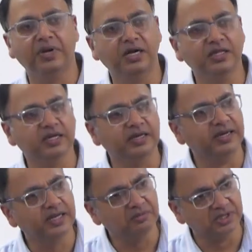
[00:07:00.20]
build the
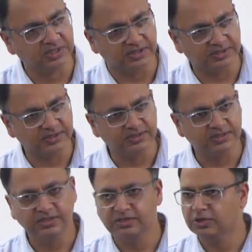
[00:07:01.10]
databases
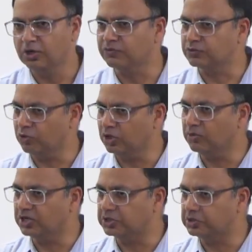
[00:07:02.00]
of small
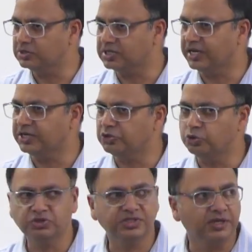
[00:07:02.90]
molecules and
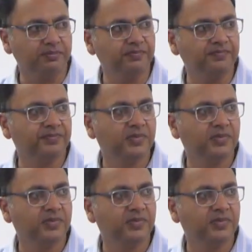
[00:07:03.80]
use them